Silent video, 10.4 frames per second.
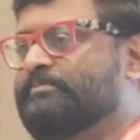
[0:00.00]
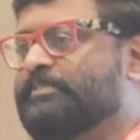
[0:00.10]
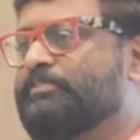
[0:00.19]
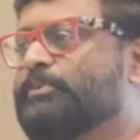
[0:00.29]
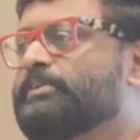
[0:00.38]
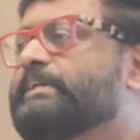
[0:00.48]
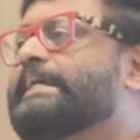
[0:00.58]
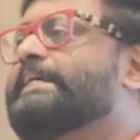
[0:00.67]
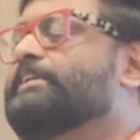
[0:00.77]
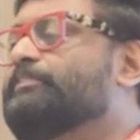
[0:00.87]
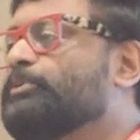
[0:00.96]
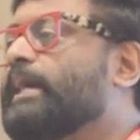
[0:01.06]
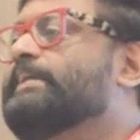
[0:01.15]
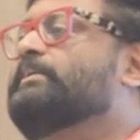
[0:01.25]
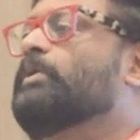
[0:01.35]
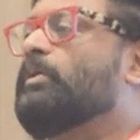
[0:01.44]
If you
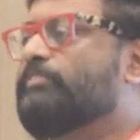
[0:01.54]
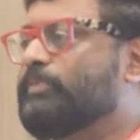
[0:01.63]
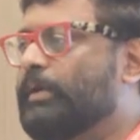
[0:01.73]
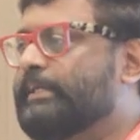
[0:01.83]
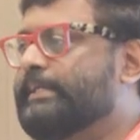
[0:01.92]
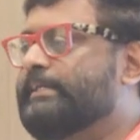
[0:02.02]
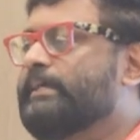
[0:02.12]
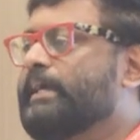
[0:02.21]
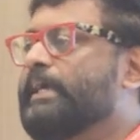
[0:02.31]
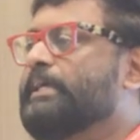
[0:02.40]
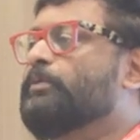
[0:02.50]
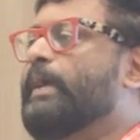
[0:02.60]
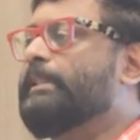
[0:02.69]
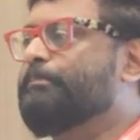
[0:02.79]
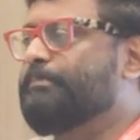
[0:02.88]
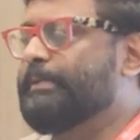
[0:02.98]
write a lot of content, you
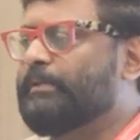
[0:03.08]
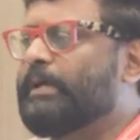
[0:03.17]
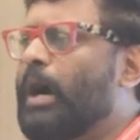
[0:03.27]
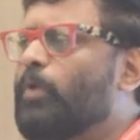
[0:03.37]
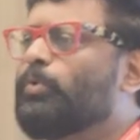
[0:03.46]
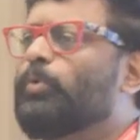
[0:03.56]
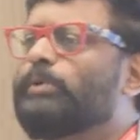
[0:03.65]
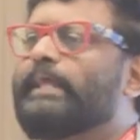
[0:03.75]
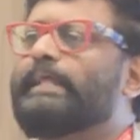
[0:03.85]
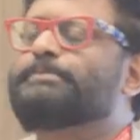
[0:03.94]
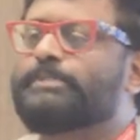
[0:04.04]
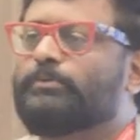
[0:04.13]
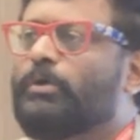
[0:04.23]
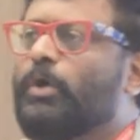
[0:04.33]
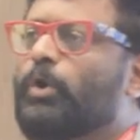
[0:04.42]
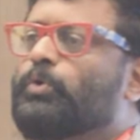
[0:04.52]
help people. How Google helps you?
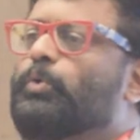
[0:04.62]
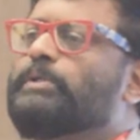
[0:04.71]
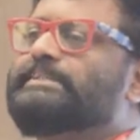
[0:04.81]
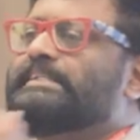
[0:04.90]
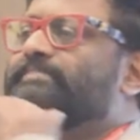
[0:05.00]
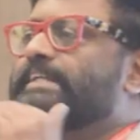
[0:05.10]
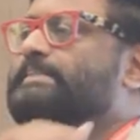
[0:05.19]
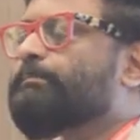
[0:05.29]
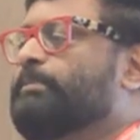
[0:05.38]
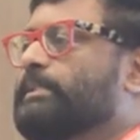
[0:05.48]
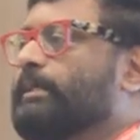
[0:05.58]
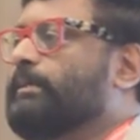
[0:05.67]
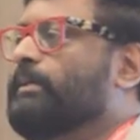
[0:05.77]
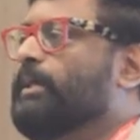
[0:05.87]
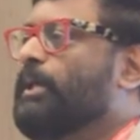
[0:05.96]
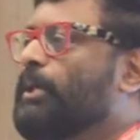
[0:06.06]
Google says very simple thing.
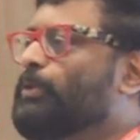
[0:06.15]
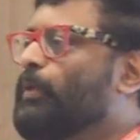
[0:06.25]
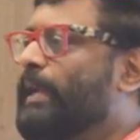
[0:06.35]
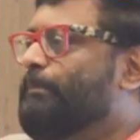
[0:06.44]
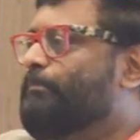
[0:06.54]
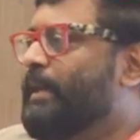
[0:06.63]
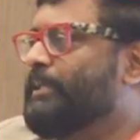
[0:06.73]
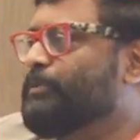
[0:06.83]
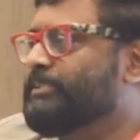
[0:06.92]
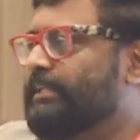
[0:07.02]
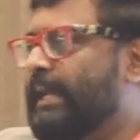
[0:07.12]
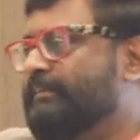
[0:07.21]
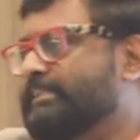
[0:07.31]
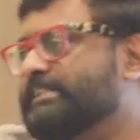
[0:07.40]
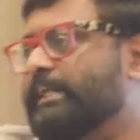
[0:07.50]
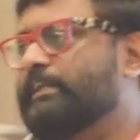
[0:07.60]
You help my user, I
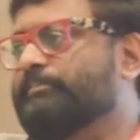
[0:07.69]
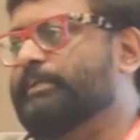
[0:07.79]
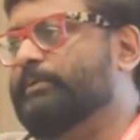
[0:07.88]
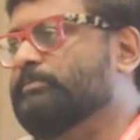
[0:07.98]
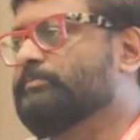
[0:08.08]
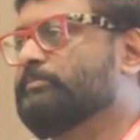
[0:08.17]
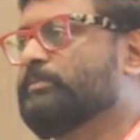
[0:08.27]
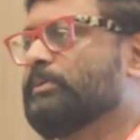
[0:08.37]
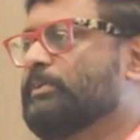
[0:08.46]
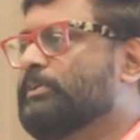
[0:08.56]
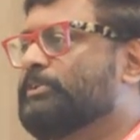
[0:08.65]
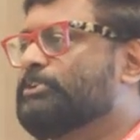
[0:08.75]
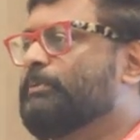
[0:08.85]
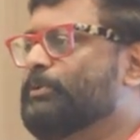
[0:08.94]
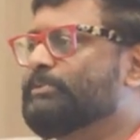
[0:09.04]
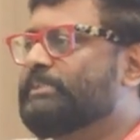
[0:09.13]
will start loving you. So
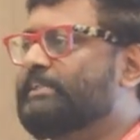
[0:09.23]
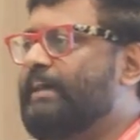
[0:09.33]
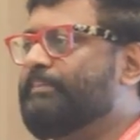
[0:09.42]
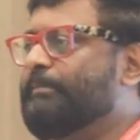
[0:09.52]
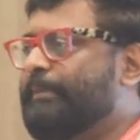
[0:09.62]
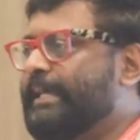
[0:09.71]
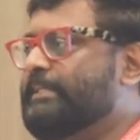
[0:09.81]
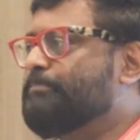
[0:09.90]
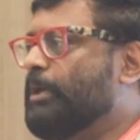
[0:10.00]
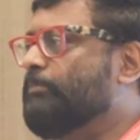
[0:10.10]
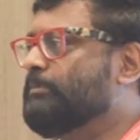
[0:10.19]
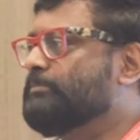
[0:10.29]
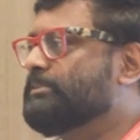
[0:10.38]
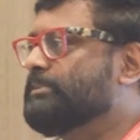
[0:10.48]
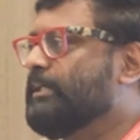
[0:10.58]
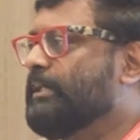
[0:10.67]
my user are having pain,
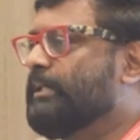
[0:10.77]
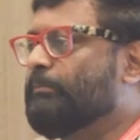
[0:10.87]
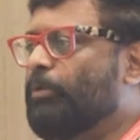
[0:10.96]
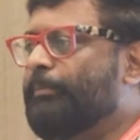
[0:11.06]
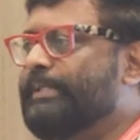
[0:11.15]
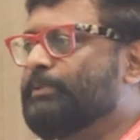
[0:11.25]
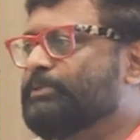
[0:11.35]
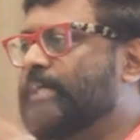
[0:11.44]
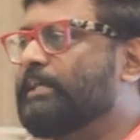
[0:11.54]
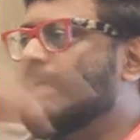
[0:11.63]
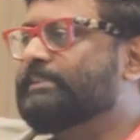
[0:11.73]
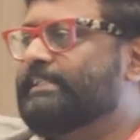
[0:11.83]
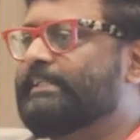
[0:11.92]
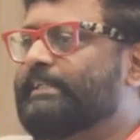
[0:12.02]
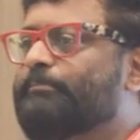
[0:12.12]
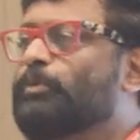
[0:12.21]
problems. The moment you start
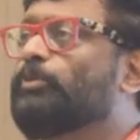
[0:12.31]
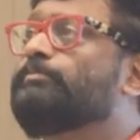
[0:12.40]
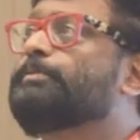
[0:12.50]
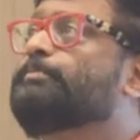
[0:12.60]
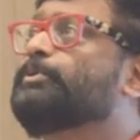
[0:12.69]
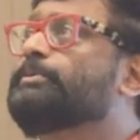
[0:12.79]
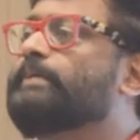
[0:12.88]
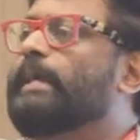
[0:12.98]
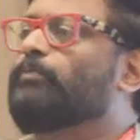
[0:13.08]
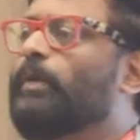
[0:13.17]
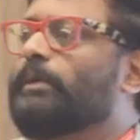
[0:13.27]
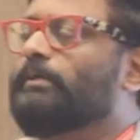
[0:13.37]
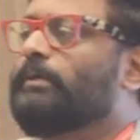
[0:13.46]
answering them, Google will put you in the rank 1.